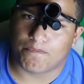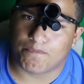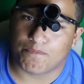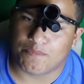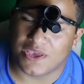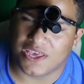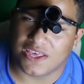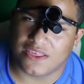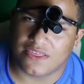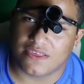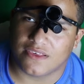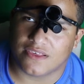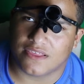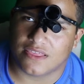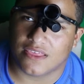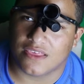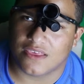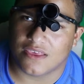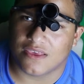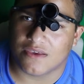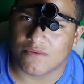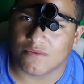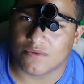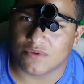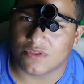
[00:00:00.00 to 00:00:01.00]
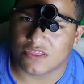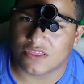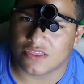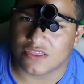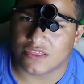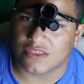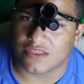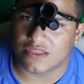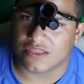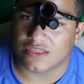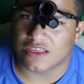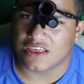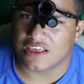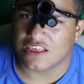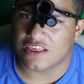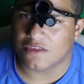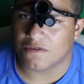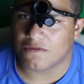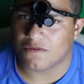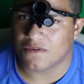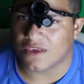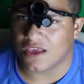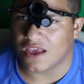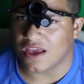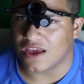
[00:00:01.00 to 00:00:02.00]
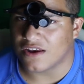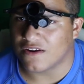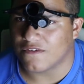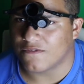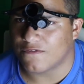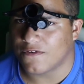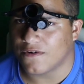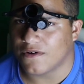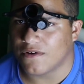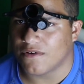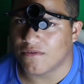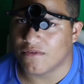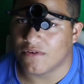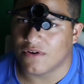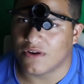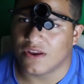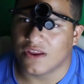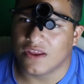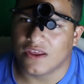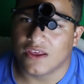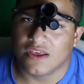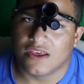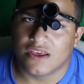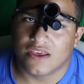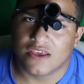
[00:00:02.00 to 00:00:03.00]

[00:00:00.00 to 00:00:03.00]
Basically with this kind of phone,